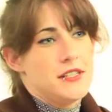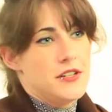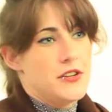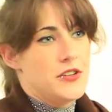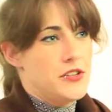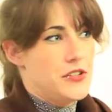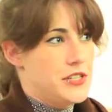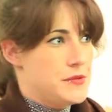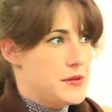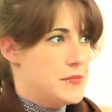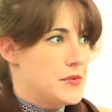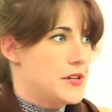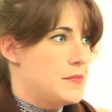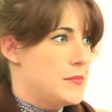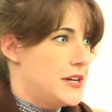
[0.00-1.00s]
You know, you need to be
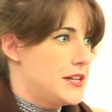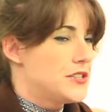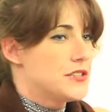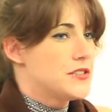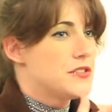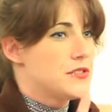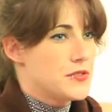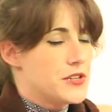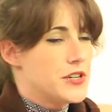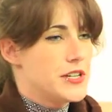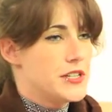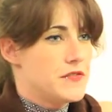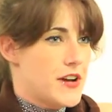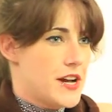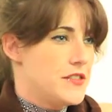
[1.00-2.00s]
able to pitch the
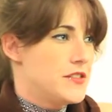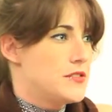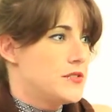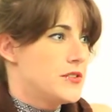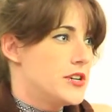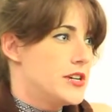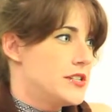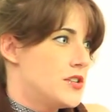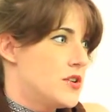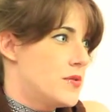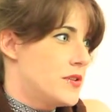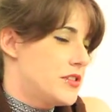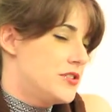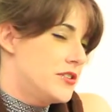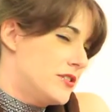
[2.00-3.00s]
stories, find the stories, know
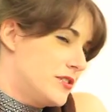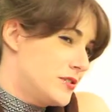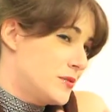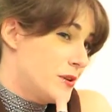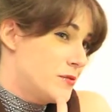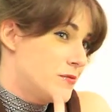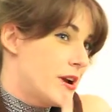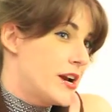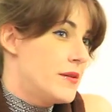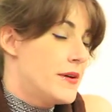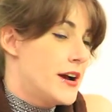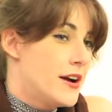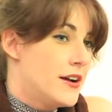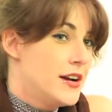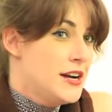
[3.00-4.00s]
what the journalists want to write
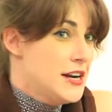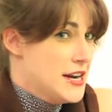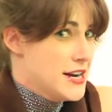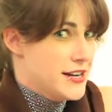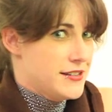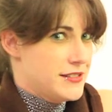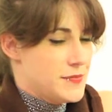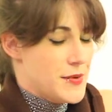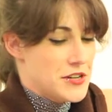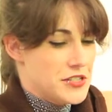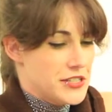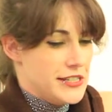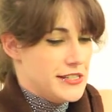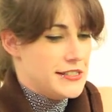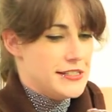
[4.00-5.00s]
about, and
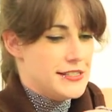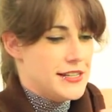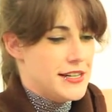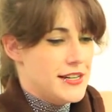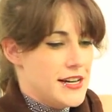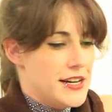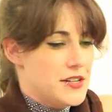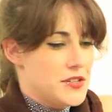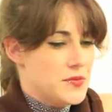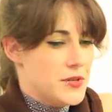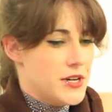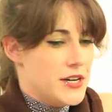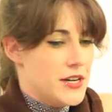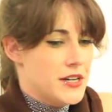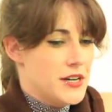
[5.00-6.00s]
especially in this day and age
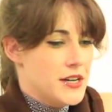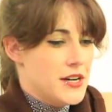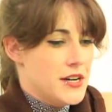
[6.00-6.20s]
where